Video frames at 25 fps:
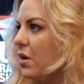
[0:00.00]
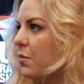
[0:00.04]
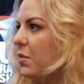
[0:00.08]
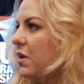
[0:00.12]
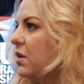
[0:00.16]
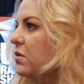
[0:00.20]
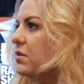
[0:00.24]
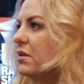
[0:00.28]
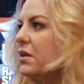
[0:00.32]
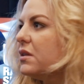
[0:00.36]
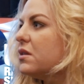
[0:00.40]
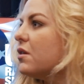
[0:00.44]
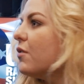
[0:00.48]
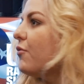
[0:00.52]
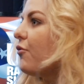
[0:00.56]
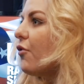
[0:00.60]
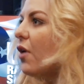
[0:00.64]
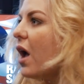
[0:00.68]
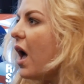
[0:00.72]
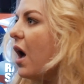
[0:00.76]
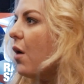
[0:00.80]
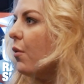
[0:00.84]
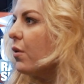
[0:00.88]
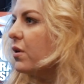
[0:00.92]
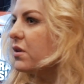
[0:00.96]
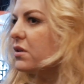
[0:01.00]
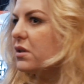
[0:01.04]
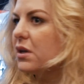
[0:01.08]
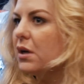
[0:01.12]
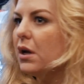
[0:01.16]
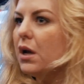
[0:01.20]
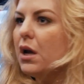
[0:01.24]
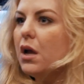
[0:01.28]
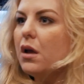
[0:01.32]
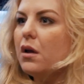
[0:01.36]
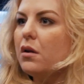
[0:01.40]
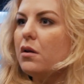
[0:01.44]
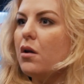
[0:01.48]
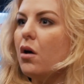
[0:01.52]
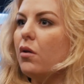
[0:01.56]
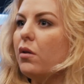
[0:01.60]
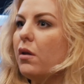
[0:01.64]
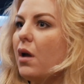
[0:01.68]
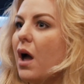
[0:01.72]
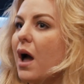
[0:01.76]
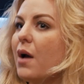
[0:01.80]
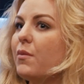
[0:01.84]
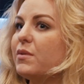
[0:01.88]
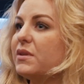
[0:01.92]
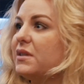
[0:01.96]
I mean, you sit there for hours. Not
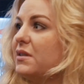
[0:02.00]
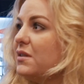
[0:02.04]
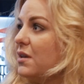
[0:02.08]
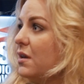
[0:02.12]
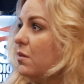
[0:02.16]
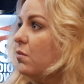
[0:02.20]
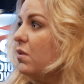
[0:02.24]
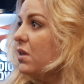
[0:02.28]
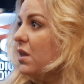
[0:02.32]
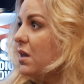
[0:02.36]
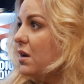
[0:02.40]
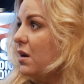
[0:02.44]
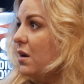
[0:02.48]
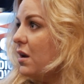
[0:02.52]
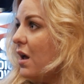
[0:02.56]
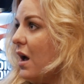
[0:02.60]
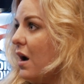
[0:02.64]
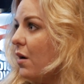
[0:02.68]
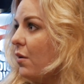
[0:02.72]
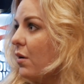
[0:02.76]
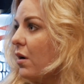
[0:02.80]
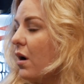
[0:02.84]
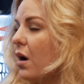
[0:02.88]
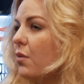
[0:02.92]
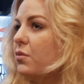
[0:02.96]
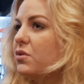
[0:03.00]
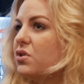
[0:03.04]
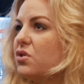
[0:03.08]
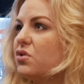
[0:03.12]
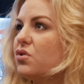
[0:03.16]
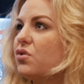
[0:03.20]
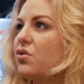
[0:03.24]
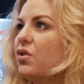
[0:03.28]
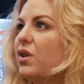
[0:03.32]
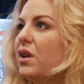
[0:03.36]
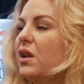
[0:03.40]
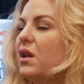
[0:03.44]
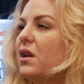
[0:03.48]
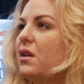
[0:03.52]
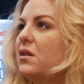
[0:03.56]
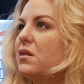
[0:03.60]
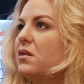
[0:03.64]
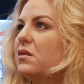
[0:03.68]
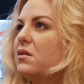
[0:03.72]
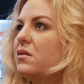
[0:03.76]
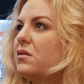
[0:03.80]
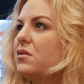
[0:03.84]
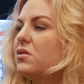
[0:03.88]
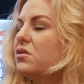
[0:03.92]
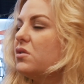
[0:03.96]
only I was seen within an hour, I was treated
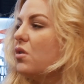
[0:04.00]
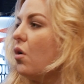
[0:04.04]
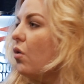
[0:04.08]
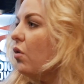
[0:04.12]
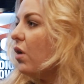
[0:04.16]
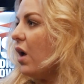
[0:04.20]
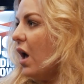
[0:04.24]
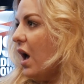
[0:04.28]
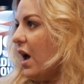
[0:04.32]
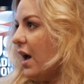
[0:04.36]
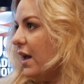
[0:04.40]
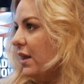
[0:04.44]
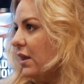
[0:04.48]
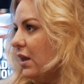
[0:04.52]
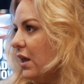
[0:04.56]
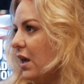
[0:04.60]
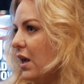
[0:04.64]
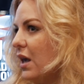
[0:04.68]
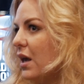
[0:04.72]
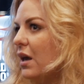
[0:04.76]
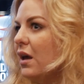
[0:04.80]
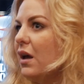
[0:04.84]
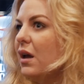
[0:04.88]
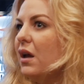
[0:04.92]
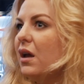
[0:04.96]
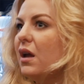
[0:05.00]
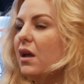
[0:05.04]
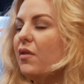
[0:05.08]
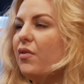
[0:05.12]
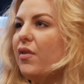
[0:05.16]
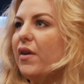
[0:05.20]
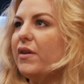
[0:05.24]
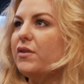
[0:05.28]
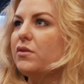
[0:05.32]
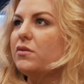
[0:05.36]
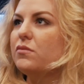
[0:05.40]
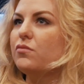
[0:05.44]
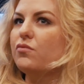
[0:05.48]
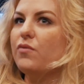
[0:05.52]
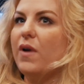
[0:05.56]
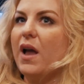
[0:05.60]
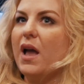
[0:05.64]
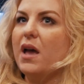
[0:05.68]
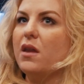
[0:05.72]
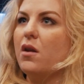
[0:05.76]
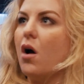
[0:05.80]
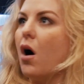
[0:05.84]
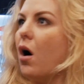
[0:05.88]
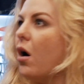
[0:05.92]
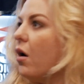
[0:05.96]
so kindly. They
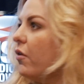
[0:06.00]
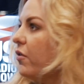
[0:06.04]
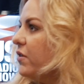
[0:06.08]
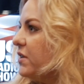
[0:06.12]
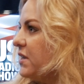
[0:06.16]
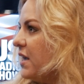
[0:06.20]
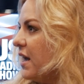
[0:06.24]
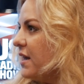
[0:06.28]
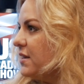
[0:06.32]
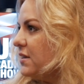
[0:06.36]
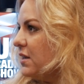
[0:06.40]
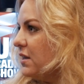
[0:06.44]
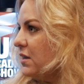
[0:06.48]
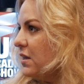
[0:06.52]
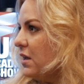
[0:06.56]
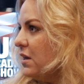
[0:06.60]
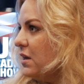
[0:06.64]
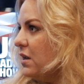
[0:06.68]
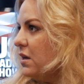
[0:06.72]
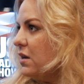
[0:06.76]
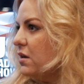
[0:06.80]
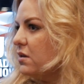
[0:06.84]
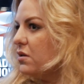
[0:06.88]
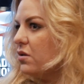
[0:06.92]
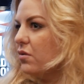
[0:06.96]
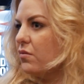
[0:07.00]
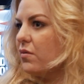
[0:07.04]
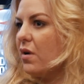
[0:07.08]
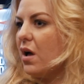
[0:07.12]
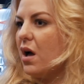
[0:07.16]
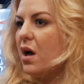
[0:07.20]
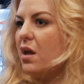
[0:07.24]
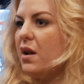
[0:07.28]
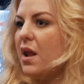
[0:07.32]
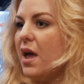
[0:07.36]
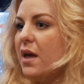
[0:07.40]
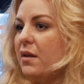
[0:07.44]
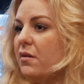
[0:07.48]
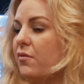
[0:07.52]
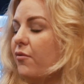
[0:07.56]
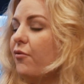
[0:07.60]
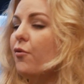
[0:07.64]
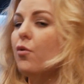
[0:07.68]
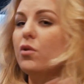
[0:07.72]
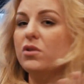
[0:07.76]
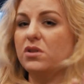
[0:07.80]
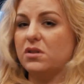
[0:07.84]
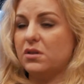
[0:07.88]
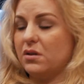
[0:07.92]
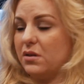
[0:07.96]
ran all the tests that they needed to run, and
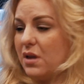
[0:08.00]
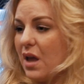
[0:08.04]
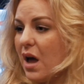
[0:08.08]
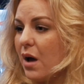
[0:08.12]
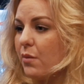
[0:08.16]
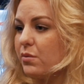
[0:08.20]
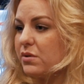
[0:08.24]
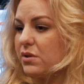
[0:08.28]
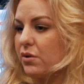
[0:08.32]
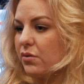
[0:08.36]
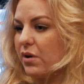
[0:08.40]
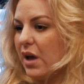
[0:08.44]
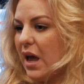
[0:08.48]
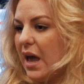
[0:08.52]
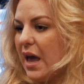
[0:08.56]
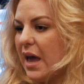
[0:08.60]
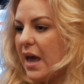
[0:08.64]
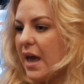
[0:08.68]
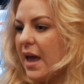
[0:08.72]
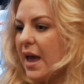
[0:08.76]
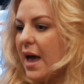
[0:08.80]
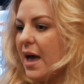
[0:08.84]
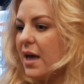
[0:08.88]
fortunately I was okay.